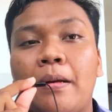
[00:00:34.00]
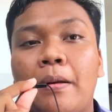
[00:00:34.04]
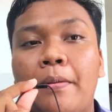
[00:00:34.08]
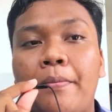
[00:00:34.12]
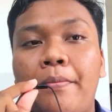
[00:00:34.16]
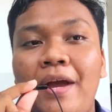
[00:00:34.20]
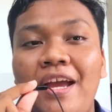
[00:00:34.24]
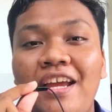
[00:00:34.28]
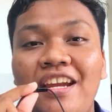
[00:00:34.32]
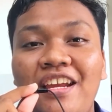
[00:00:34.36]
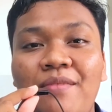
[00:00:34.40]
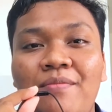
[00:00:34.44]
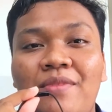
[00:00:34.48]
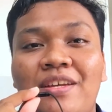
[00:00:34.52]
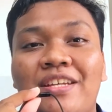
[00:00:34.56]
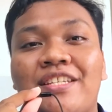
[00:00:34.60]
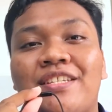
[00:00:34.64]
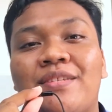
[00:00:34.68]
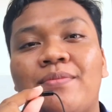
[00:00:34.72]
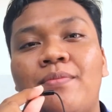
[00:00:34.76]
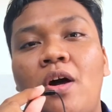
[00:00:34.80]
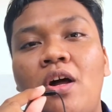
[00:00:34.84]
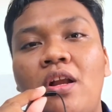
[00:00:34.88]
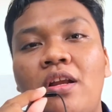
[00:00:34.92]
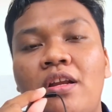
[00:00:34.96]
My name
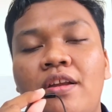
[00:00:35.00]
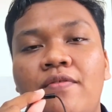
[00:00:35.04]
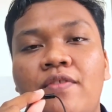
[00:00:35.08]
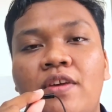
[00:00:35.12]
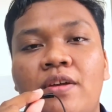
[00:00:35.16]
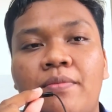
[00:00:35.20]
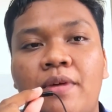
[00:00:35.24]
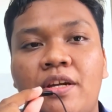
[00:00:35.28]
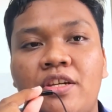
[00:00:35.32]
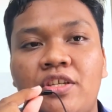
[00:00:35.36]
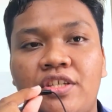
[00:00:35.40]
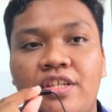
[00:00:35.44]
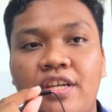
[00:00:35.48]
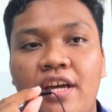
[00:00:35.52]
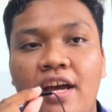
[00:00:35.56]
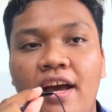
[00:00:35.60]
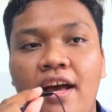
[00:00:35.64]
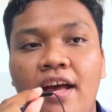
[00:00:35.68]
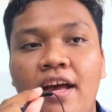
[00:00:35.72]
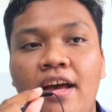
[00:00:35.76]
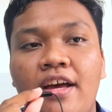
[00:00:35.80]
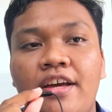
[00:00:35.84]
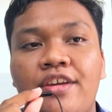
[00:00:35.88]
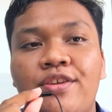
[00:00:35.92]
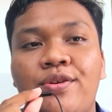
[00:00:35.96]
is Maulana
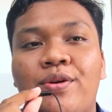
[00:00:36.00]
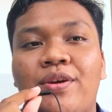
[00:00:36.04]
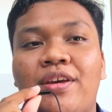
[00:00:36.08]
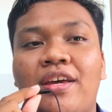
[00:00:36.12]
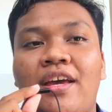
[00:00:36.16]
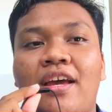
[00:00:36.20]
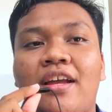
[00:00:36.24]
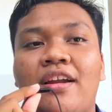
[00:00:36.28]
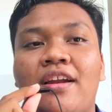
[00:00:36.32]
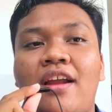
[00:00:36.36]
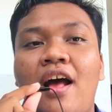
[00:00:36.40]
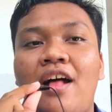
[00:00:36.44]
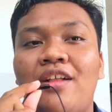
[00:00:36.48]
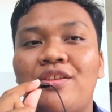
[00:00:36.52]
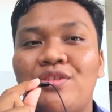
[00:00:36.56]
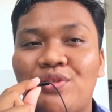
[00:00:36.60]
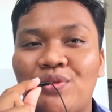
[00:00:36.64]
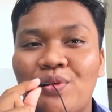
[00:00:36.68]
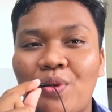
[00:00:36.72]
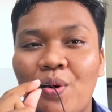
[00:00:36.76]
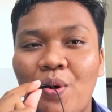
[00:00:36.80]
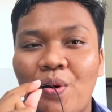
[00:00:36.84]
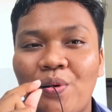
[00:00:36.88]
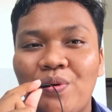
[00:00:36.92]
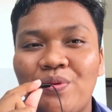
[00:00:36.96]
Firmansyah. You can
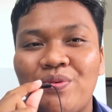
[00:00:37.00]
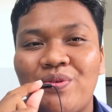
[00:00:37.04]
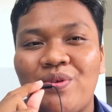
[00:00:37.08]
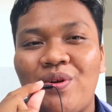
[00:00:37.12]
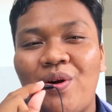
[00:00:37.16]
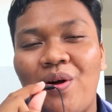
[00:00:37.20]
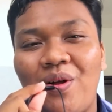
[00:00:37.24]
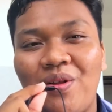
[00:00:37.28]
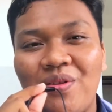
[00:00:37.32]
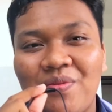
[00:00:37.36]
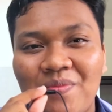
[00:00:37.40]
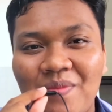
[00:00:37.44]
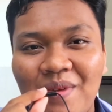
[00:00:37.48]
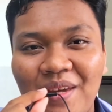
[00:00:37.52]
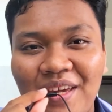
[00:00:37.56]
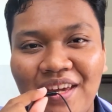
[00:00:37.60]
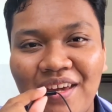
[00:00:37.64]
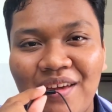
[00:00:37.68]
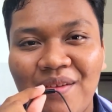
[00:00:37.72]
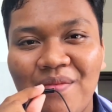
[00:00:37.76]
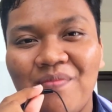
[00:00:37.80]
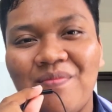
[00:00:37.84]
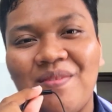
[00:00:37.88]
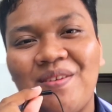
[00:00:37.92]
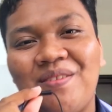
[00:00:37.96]
also call
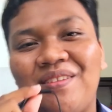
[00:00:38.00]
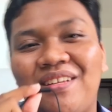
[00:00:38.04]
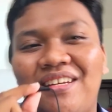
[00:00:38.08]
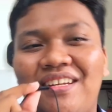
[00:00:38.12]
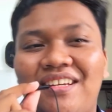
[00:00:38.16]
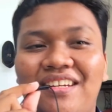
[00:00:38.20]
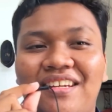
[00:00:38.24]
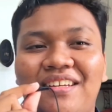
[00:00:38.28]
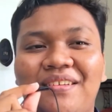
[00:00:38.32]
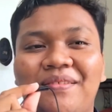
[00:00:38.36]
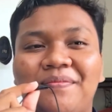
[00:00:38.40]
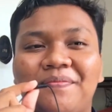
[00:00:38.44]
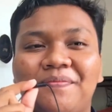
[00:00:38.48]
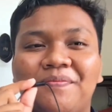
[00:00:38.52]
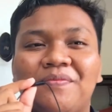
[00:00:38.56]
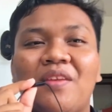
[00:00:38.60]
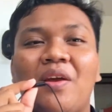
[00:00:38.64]
me Maulana.